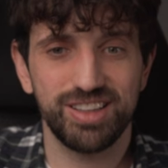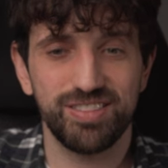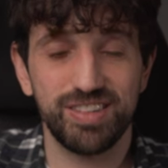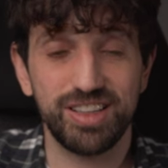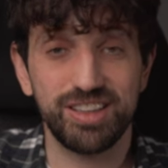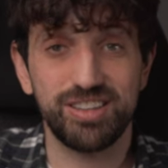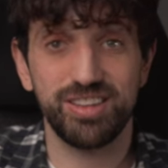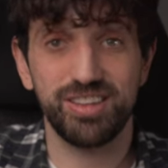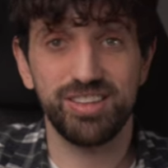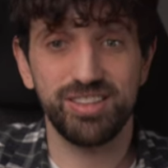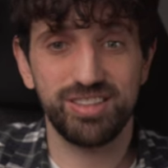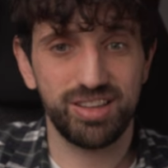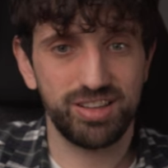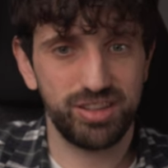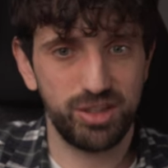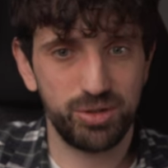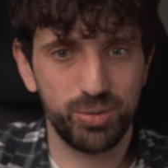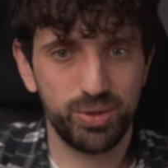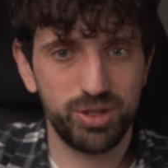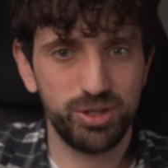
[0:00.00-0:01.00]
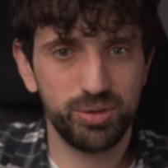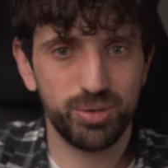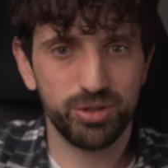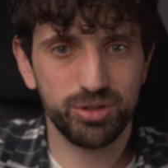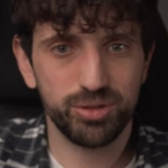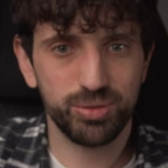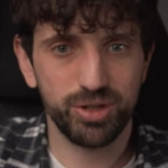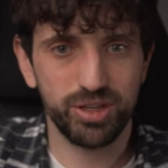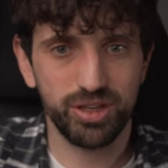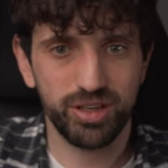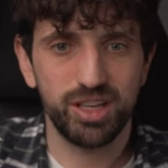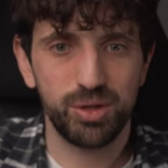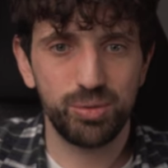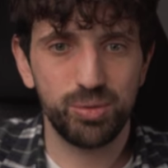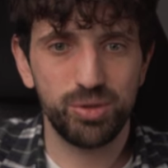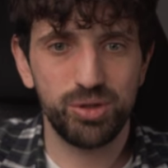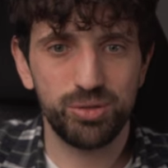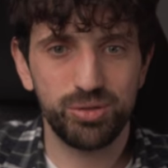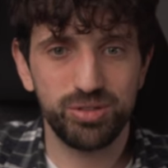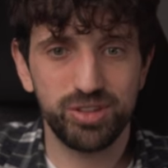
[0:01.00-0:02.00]
That's insane. It really works well. It
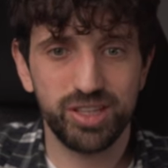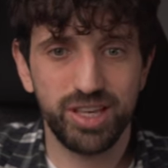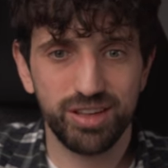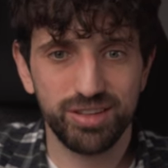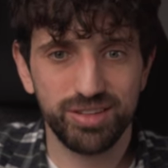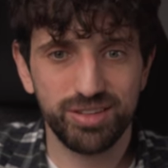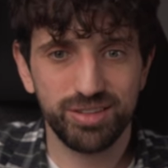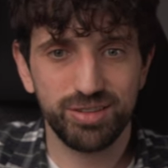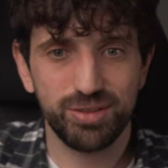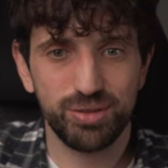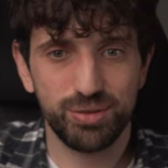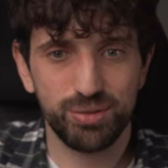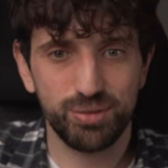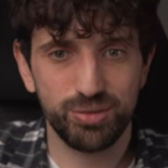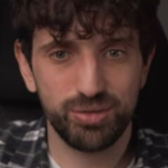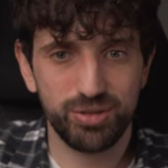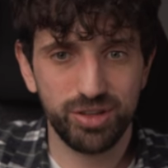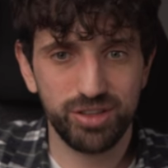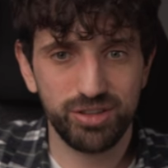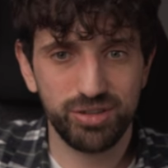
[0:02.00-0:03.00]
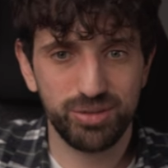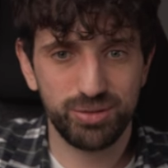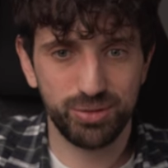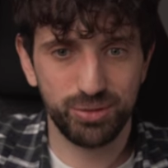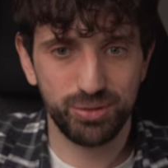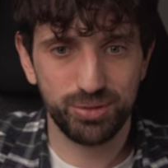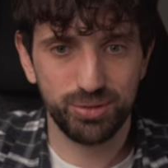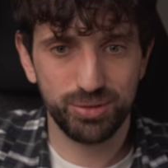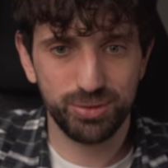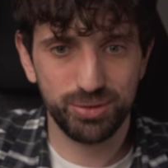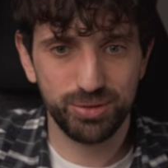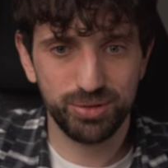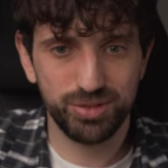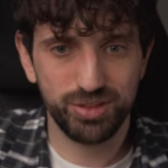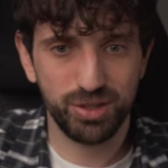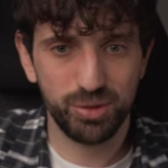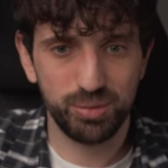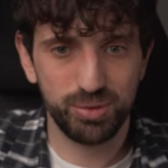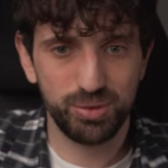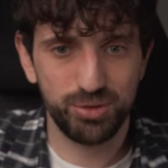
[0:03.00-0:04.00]
will use get to fetch the to-dos.
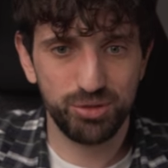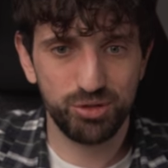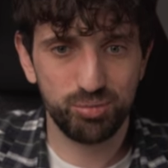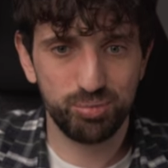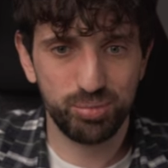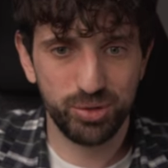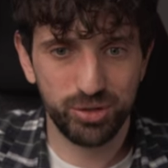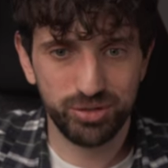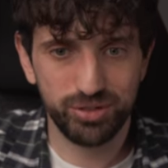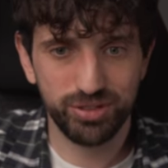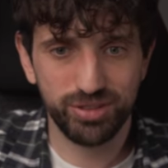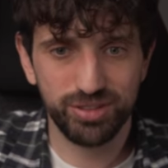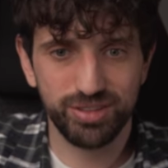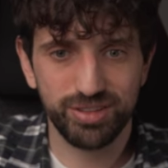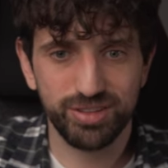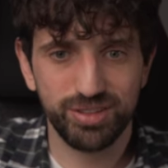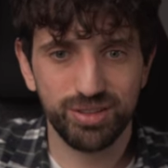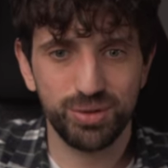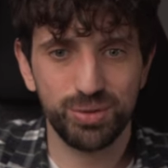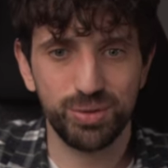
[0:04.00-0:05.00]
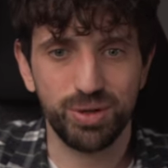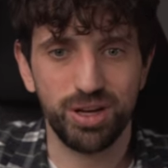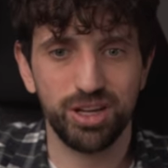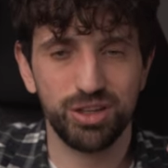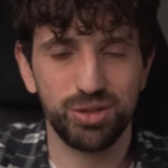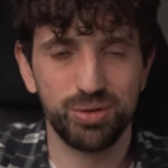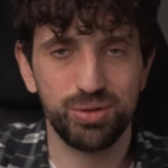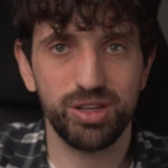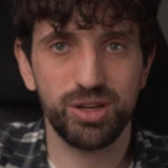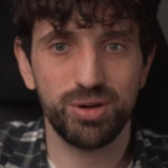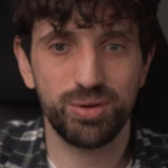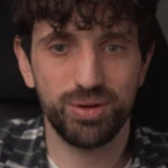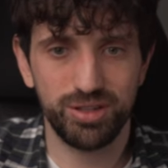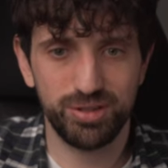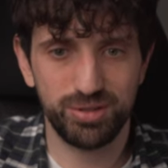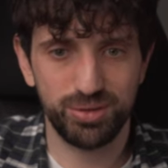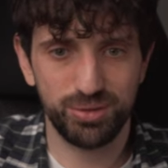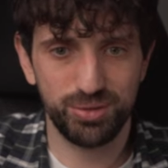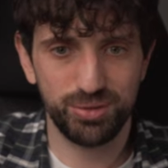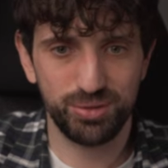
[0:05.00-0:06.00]
It will use post to actually
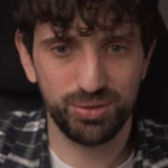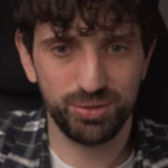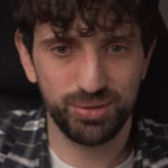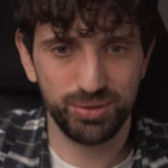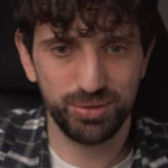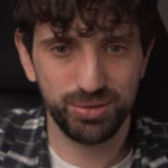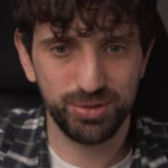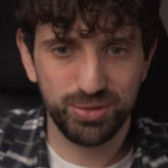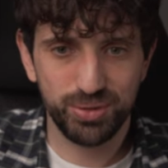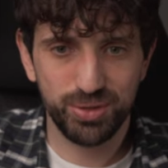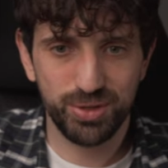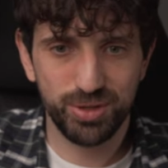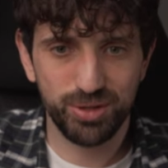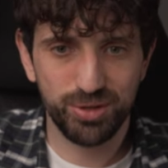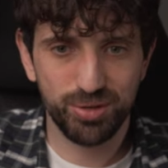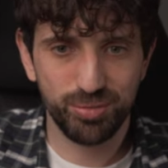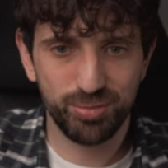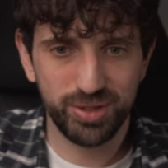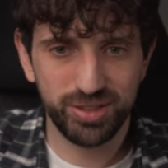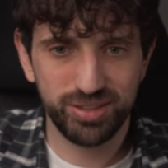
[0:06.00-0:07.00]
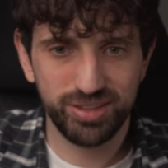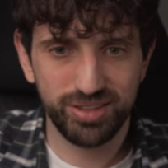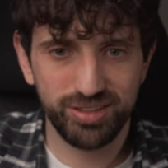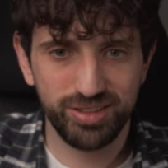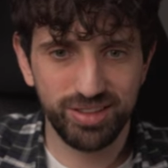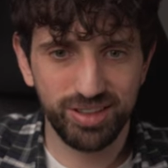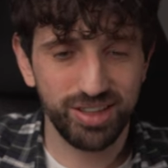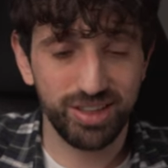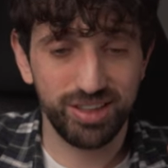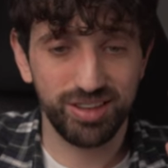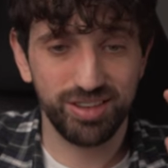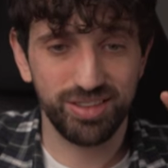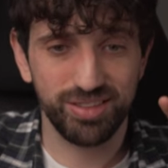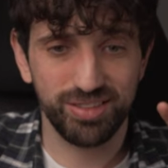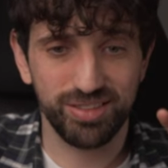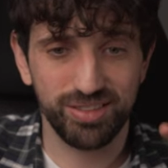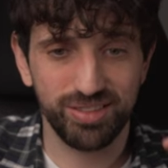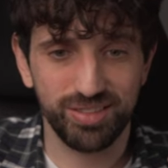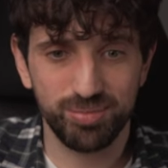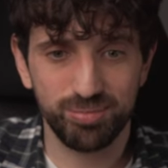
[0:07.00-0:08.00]
create a new to-do. Toggle completed,
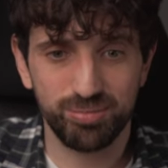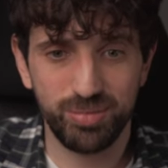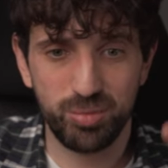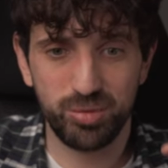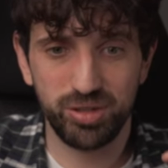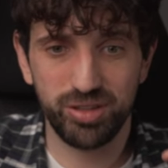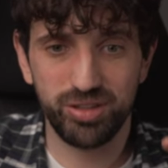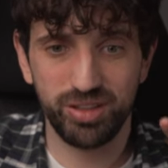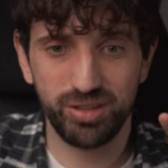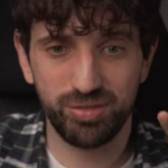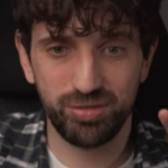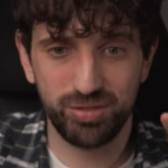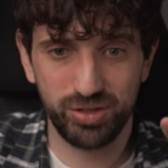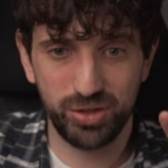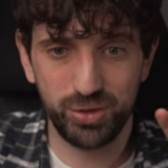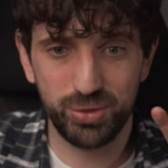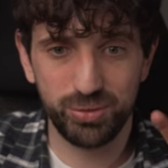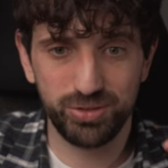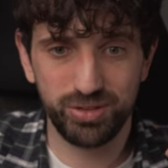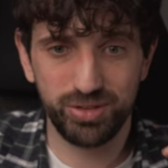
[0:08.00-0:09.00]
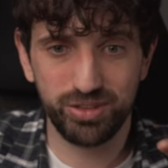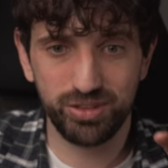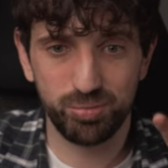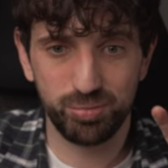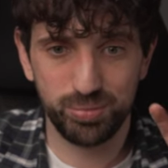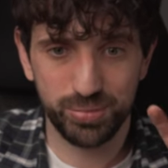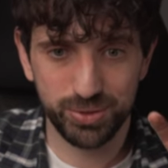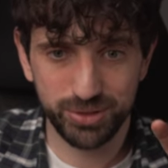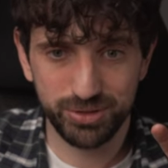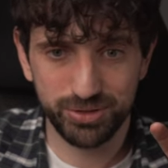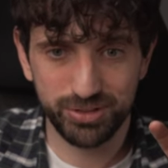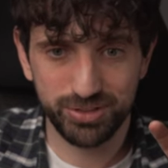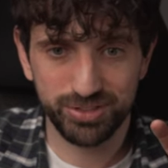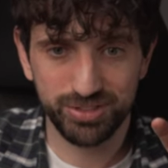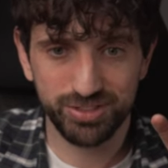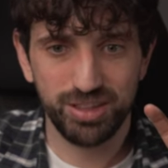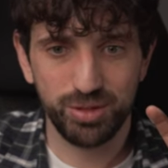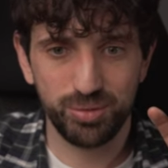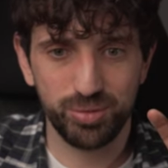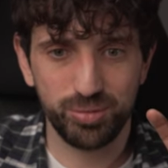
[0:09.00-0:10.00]
and maybe if he uses put,
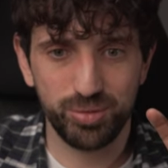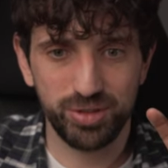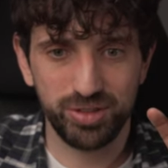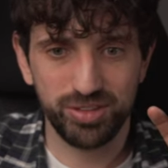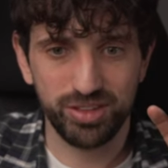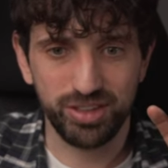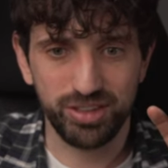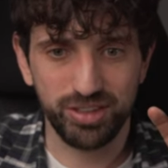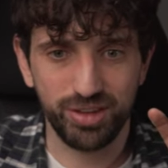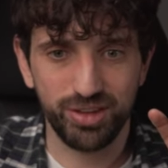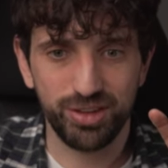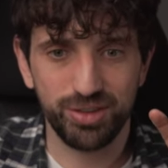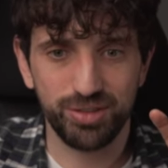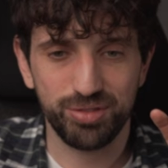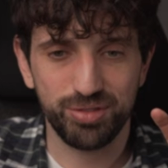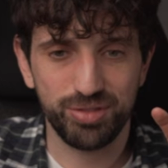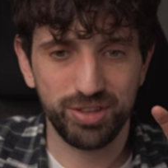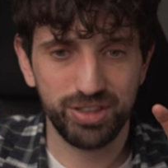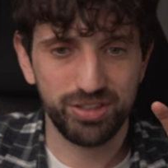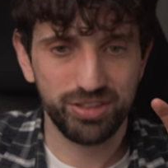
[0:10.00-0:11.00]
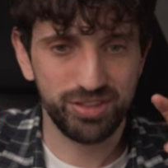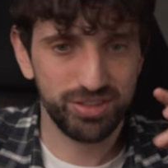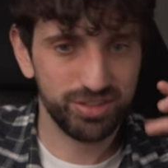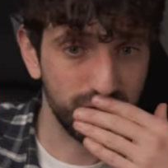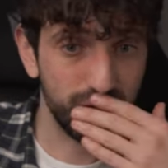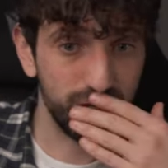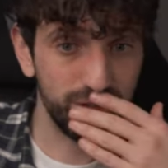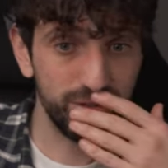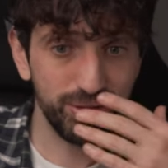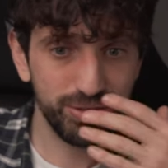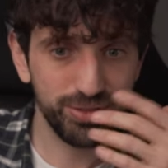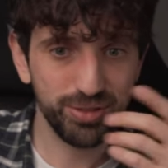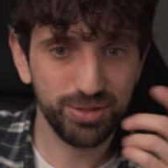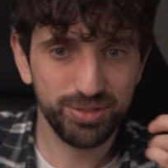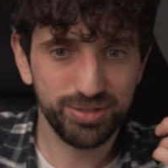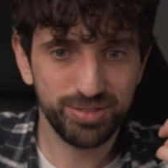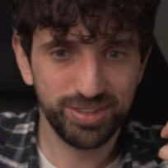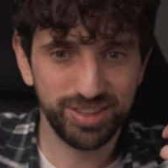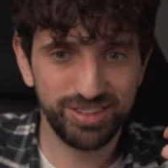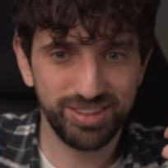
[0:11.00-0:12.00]
it would be insane. Oh, fetch. Oh no,
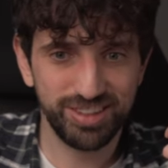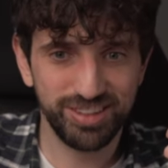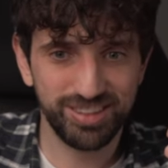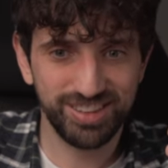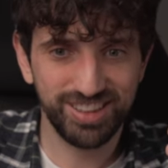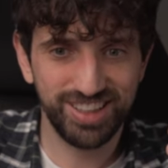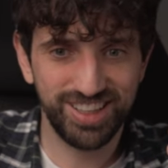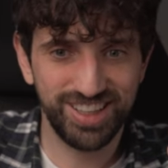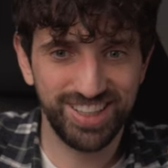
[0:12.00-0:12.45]
that's it.